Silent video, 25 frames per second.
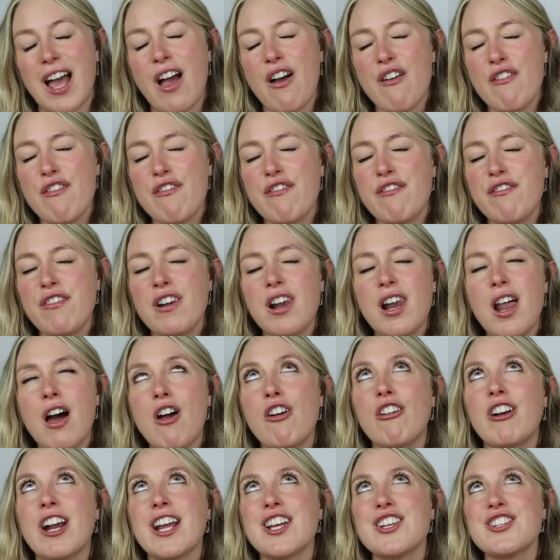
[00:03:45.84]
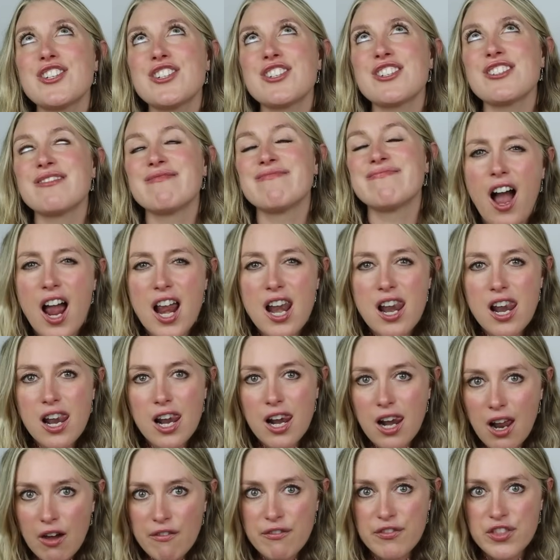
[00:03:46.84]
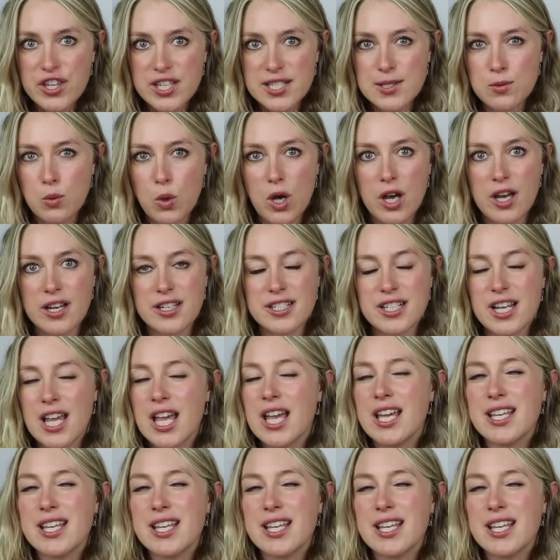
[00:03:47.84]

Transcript: Flourish. I love this word.